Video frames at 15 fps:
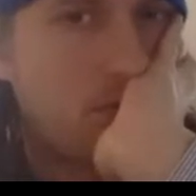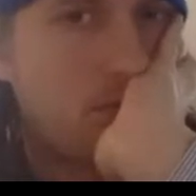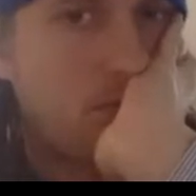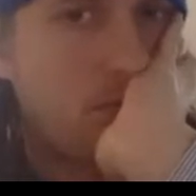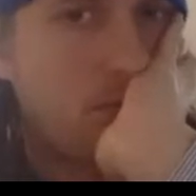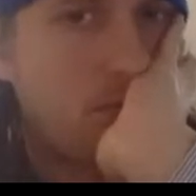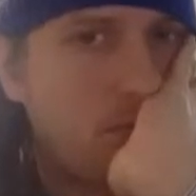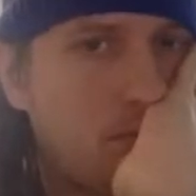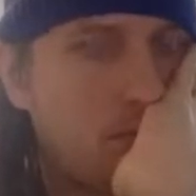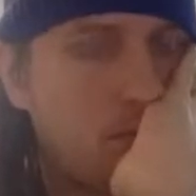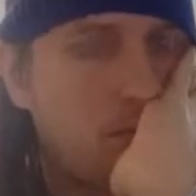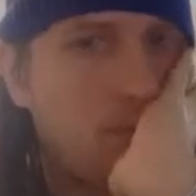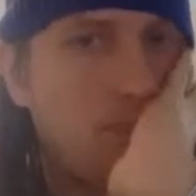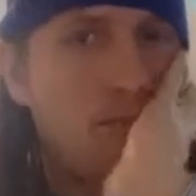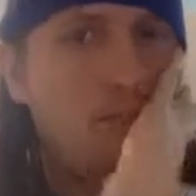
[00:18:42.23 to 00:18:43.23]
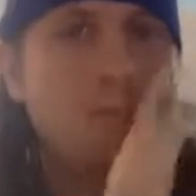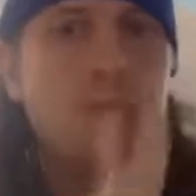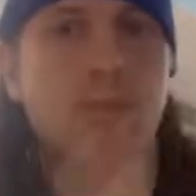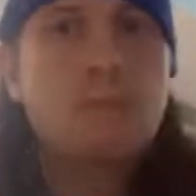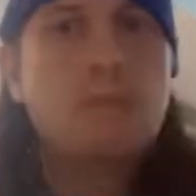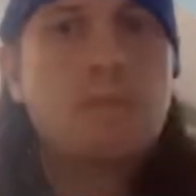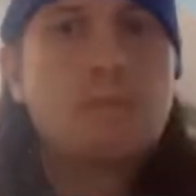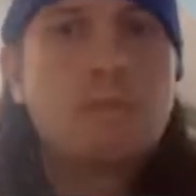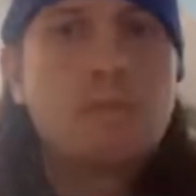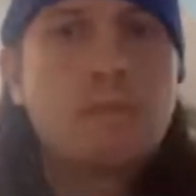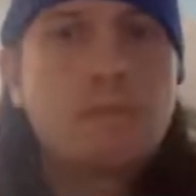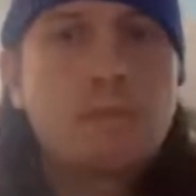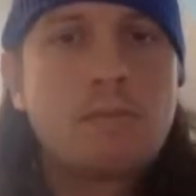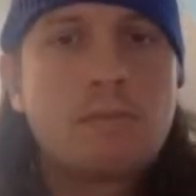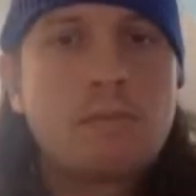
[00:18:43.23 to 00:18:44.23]

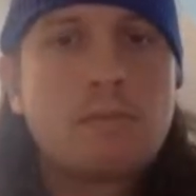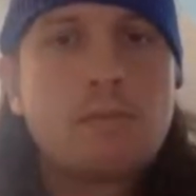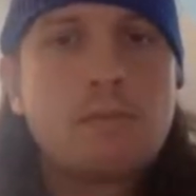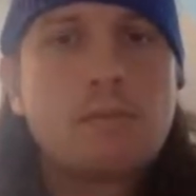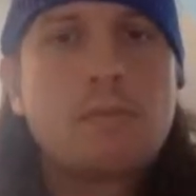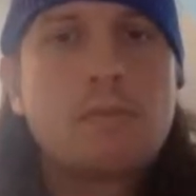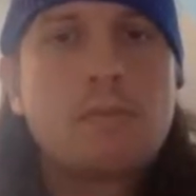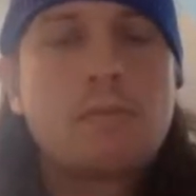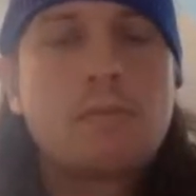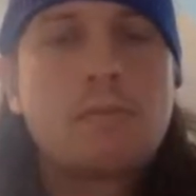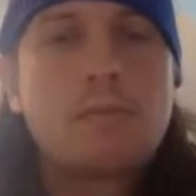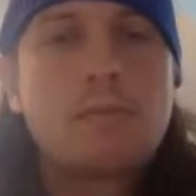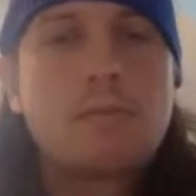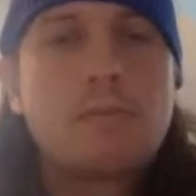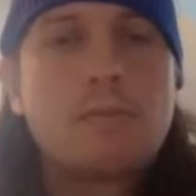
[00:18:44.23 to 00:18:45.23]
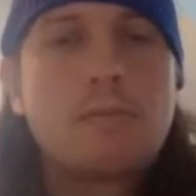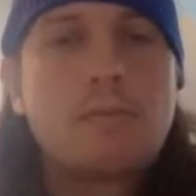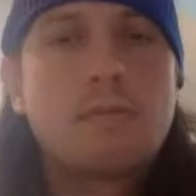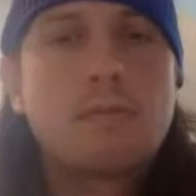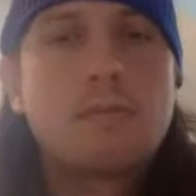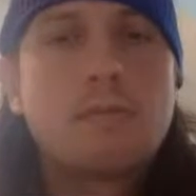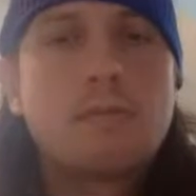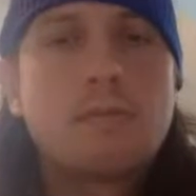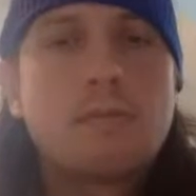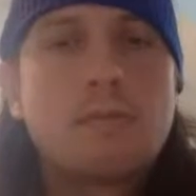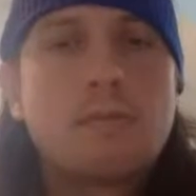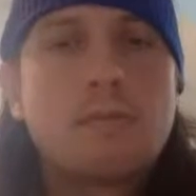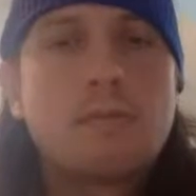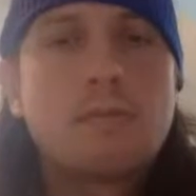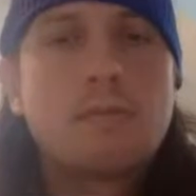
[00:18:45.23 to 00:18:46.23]

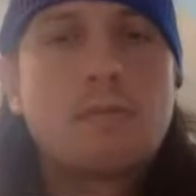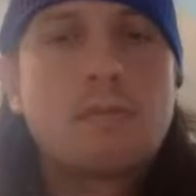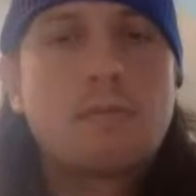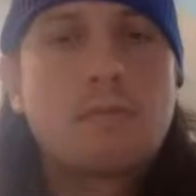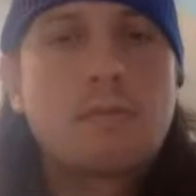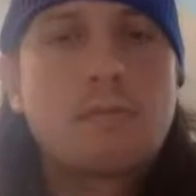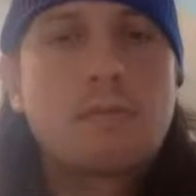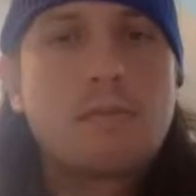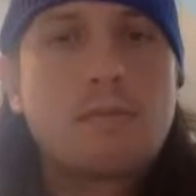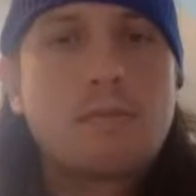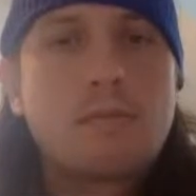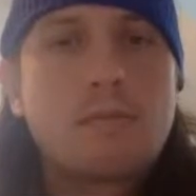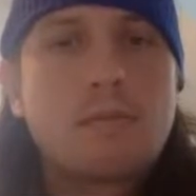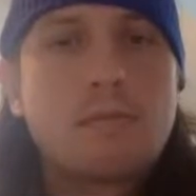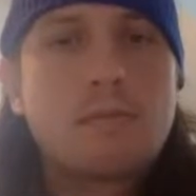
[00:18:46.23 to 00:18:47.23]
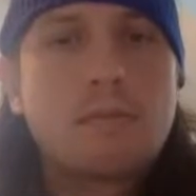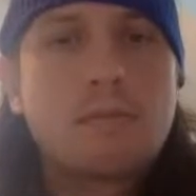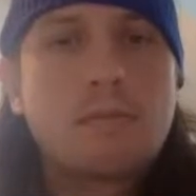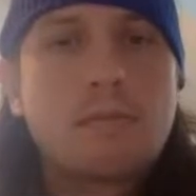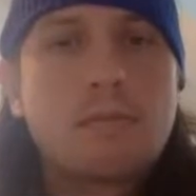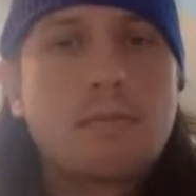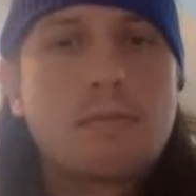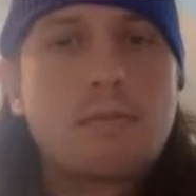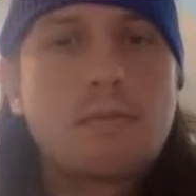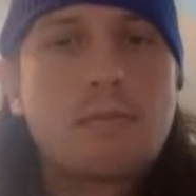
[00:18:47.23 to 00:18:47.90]
This person isn't speaking.